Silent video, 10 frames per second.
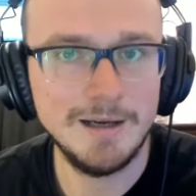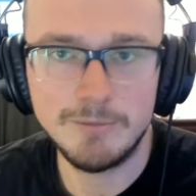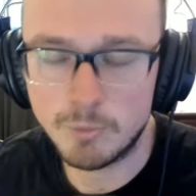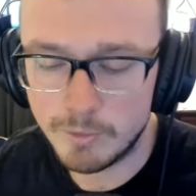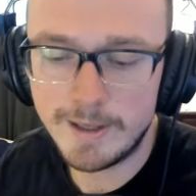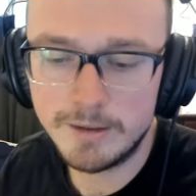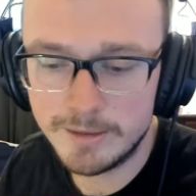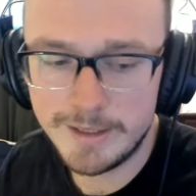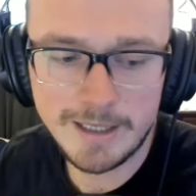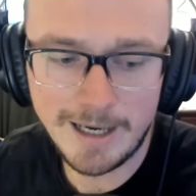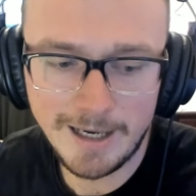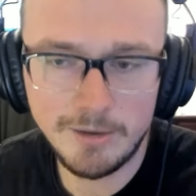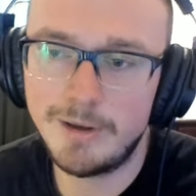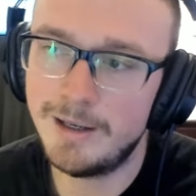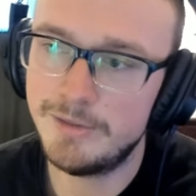I rarely, I
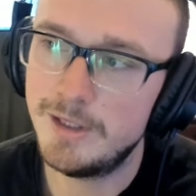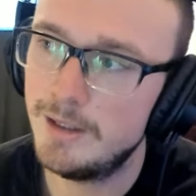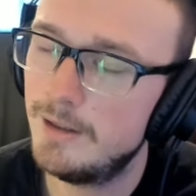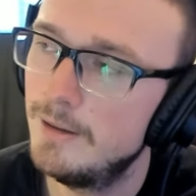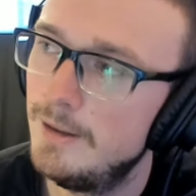don't, I think,